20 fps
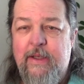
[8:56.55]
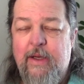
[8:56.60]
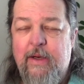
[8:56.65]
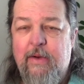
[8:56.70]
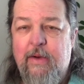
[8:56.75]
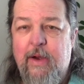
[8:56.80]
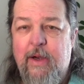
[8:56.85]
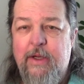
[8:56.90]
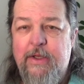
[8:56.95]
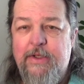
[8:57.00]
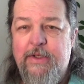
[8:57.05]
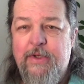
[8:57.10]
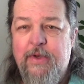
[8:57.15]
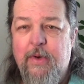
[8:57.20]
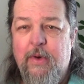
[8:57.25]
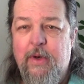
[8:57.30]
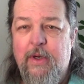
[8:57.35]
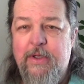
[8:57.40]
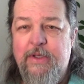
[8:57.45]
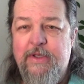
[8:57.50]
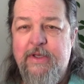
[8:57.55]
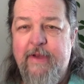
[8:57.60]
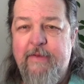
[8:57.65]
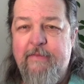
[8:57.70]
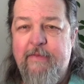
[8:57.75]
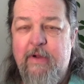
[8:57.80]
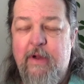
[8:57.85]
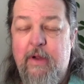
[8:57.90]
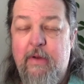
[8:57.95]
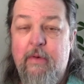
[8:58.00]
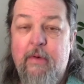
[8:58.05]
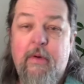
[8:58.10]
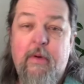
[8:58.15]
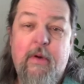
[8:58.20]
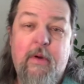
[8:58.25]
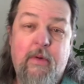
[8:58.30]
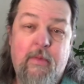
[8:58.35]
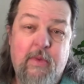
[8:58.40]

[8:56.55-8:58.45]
credit score at 700.